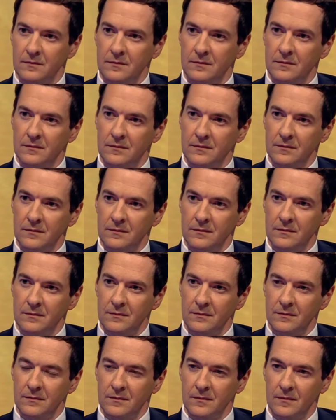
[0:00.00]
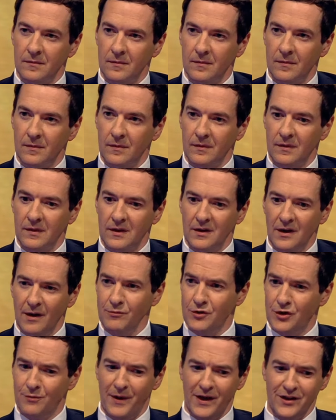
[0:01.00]
for Remain and to test it. and
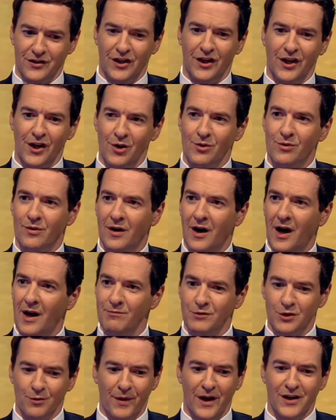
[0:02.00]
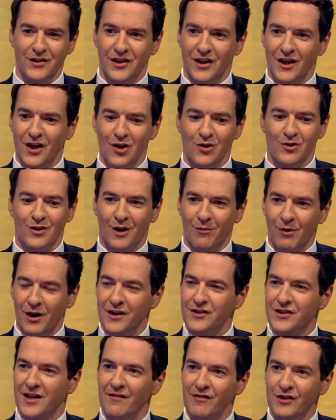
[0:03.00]
if all you. this I'm immigration, come on,
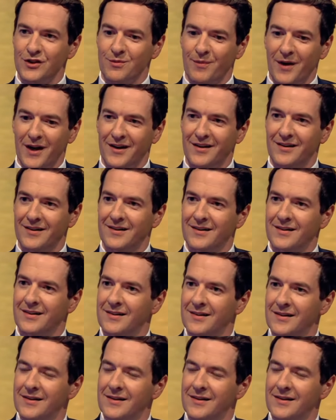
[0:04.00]
let's have a debate. If all this